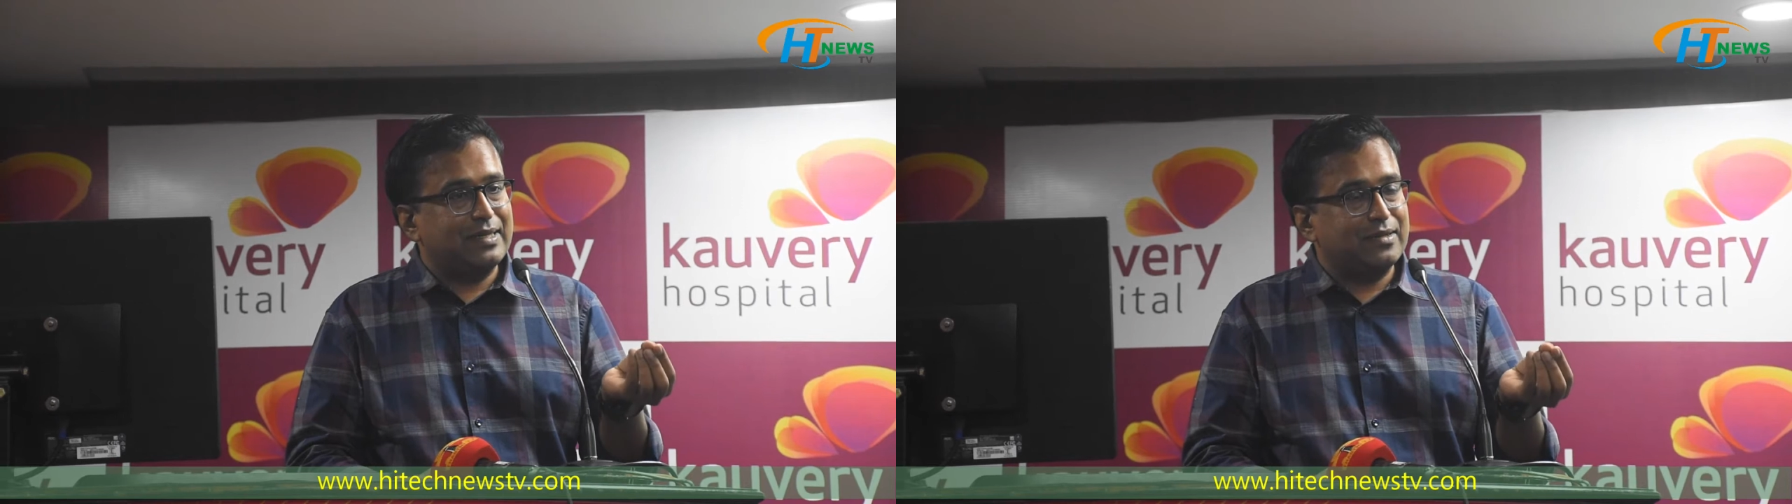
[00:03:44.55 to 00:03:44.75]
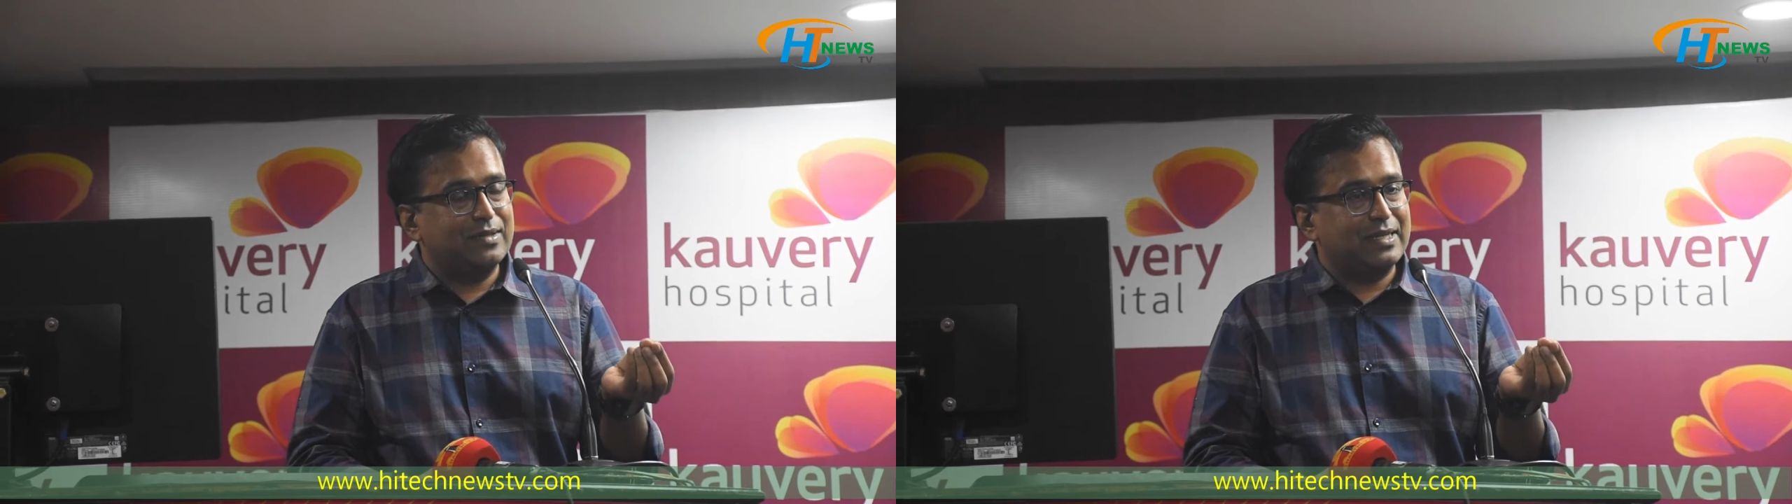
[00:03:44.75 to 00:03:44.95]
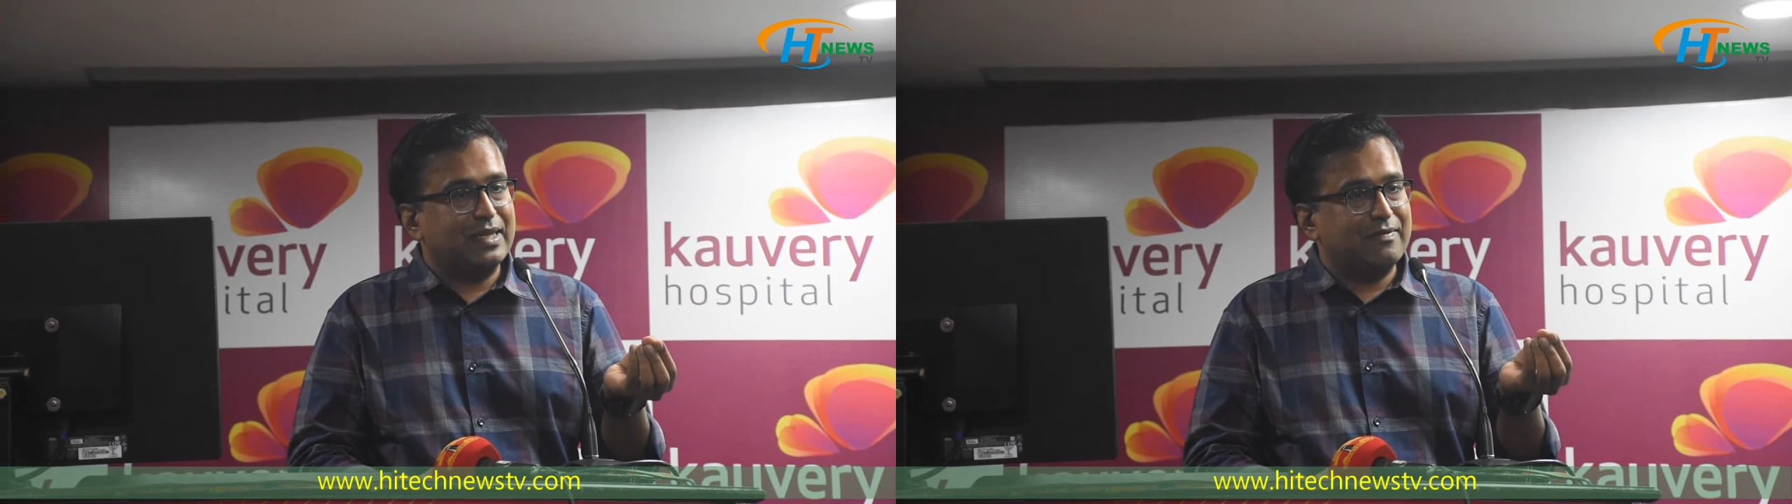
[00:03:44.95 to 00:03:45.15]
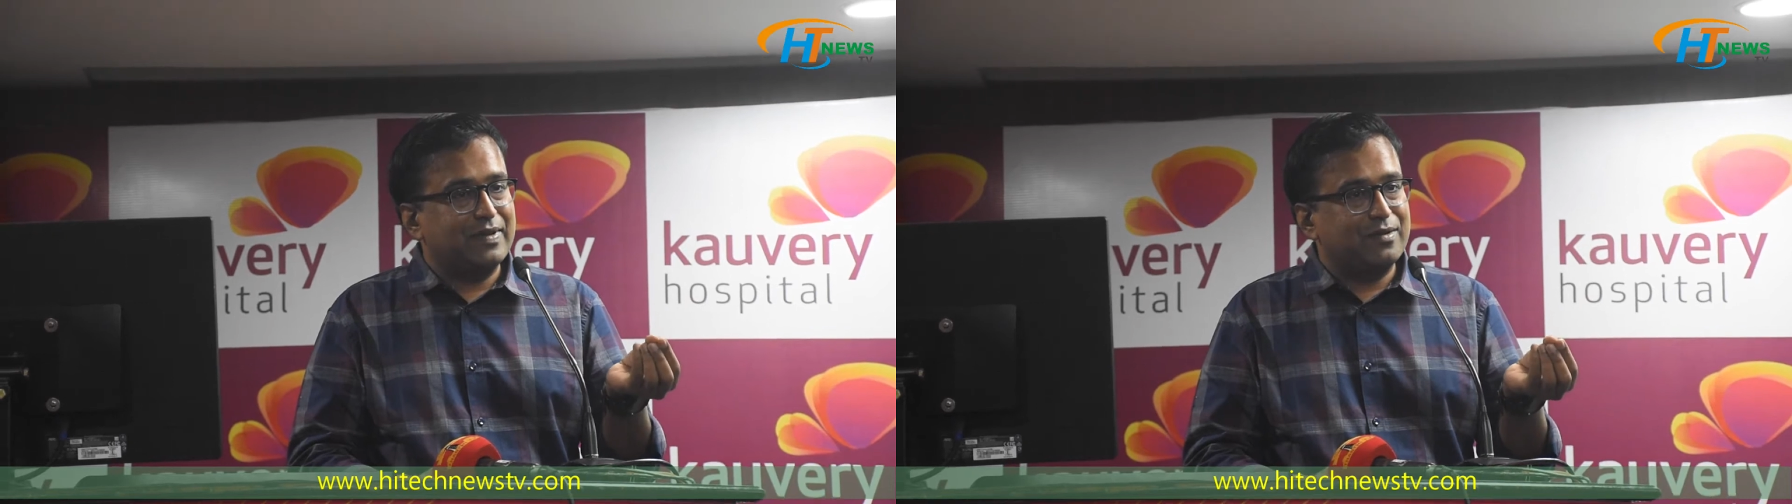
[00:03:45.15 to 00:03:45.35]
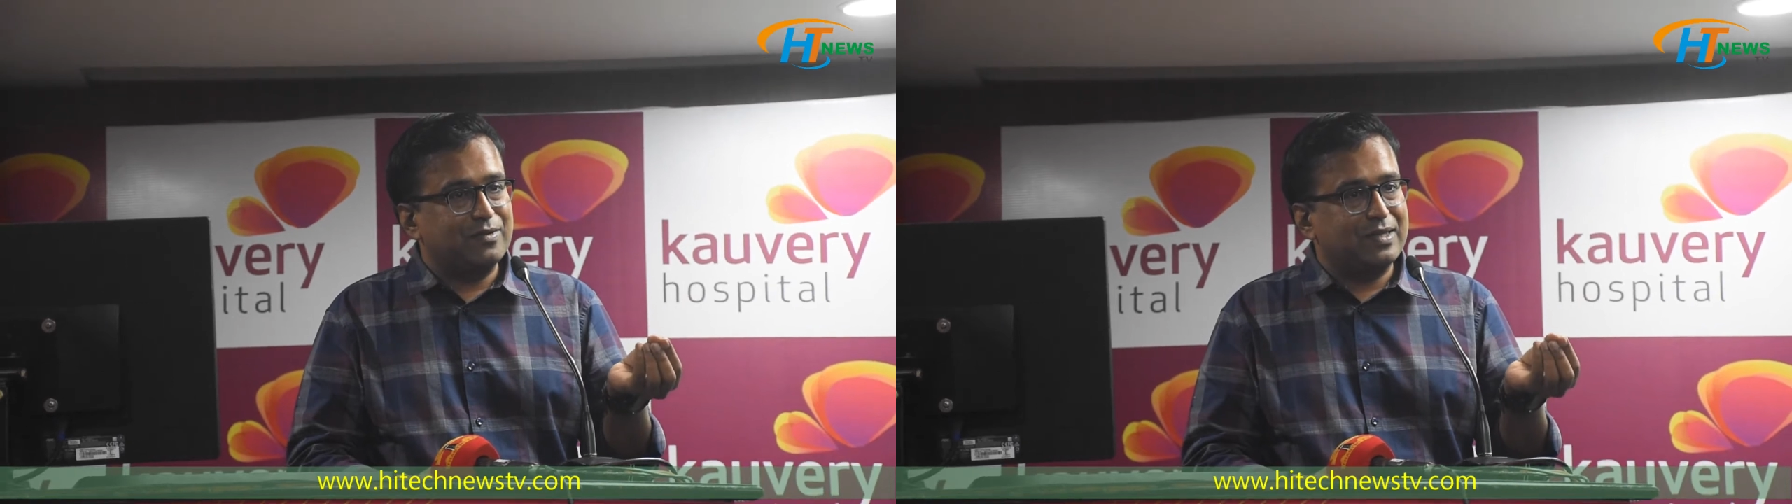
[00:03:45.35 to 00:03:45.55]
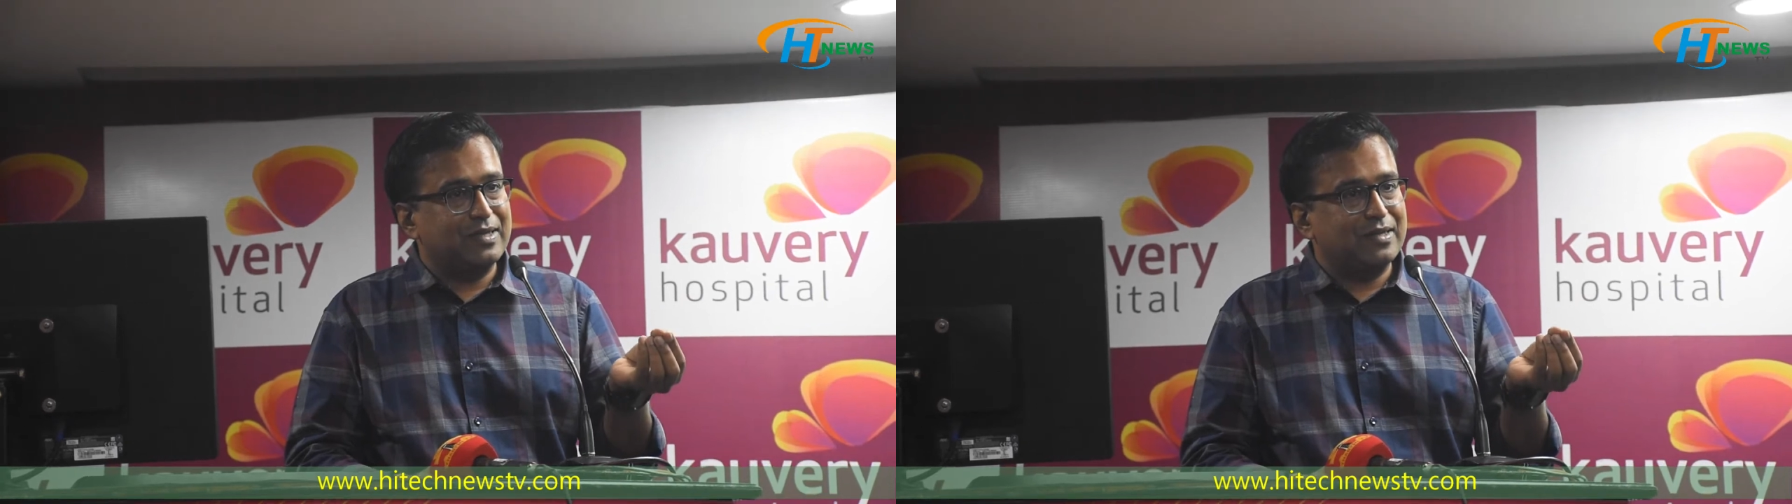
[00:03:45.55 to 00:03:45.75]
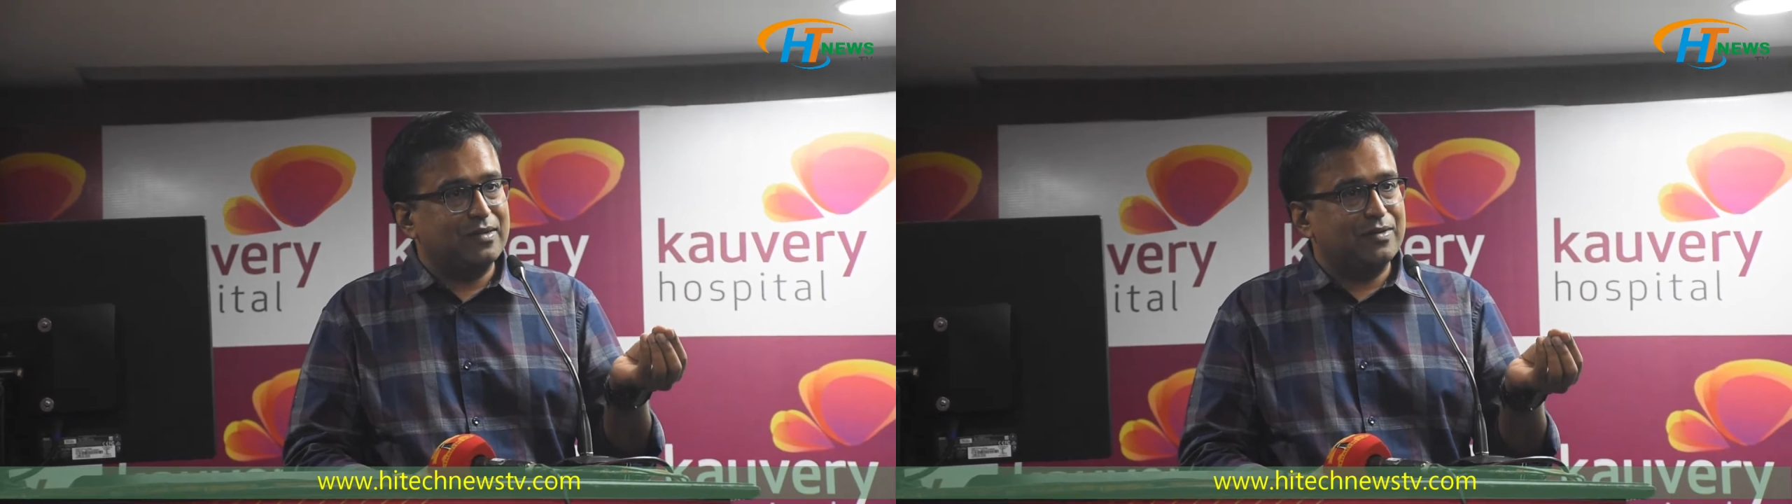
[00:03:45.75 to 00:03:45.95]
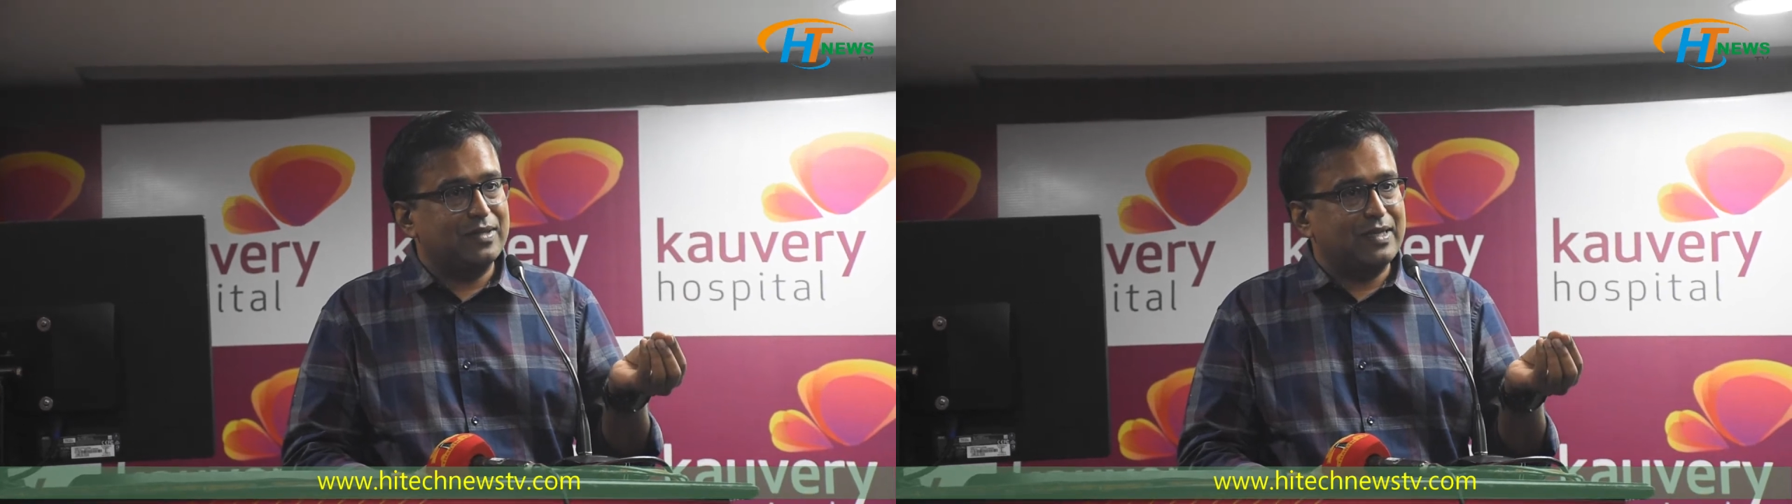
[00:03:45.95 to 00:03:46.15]
you know they're giving to the
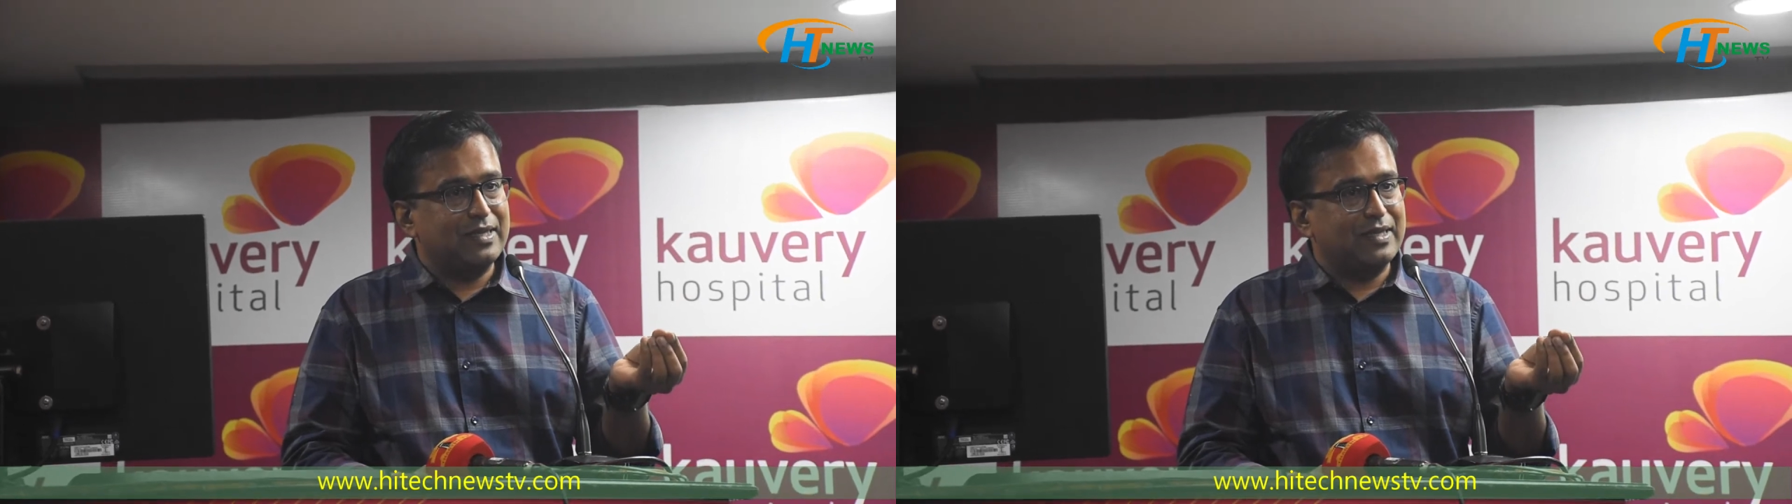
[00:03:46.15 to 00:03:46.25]
you know